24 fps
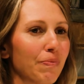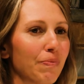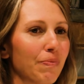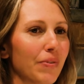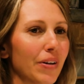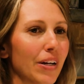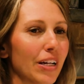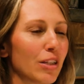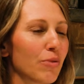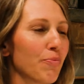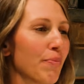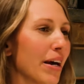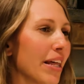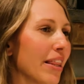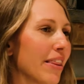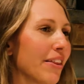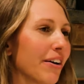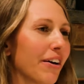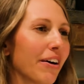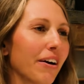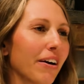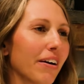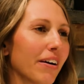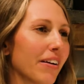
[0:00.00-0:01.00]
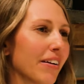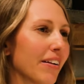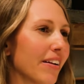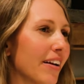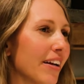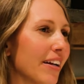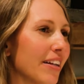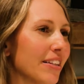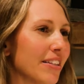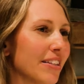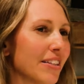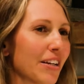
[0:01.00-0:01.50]
it's my third,
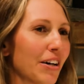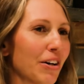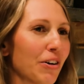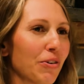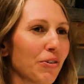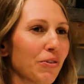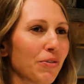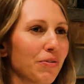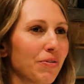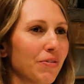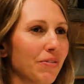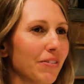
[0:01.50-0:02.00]
and so yeah.